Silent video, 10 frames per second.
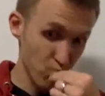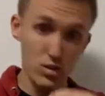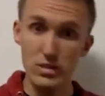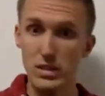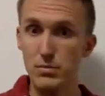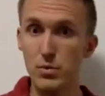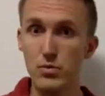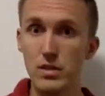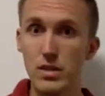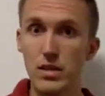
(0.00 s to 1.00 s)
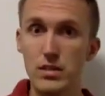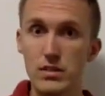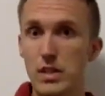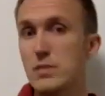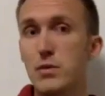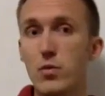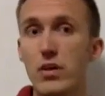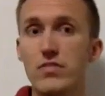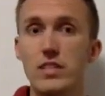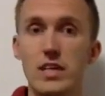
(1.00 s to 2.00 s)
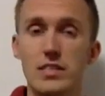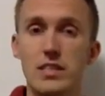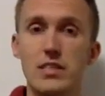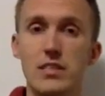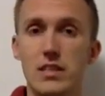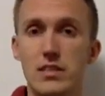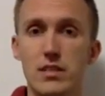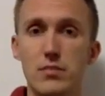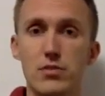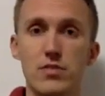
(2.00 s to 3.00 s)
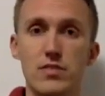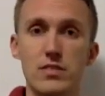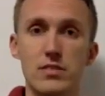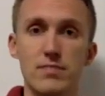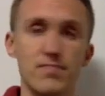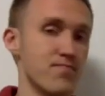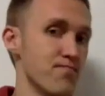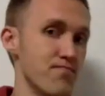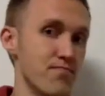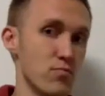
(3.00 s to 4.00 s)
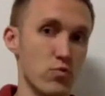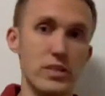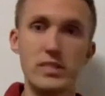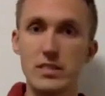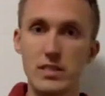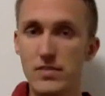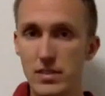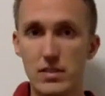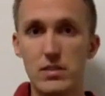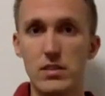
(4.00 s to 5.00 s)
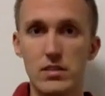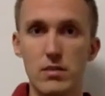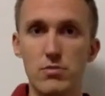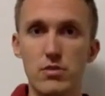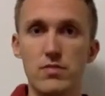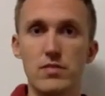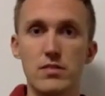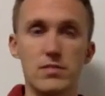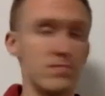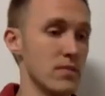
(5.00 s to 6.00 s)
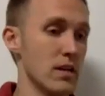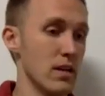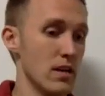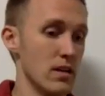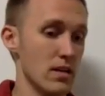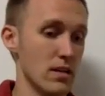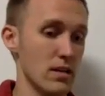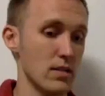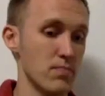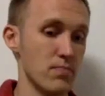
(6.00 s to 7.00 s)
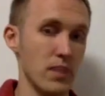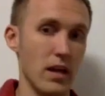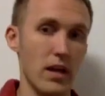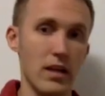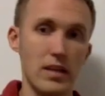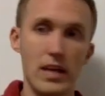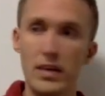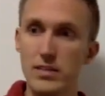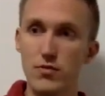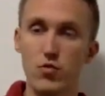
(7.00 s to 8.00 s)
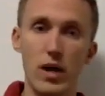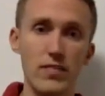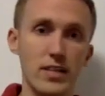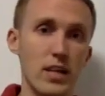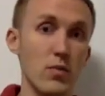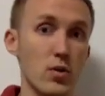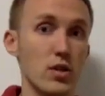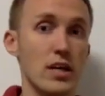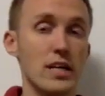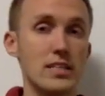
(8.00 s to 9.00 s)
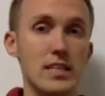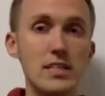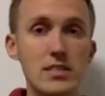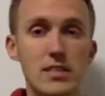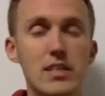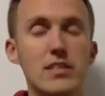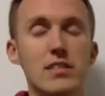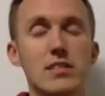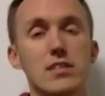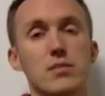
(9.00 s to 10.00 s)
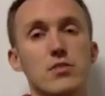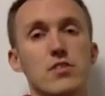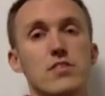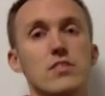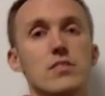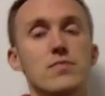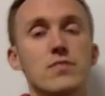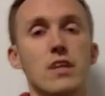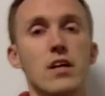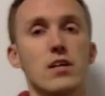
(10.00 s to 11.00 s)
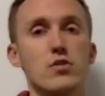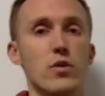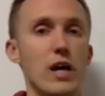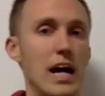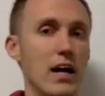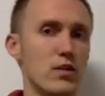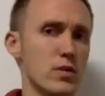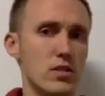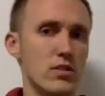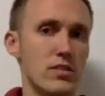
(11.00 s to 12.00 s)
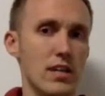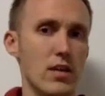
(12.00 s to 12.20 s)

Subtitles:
For example, seismic wave velocities in the subsurface, resistivities in the subsurface. In the case of gravity, we're looking at densities in the subsurface. So how do we do this?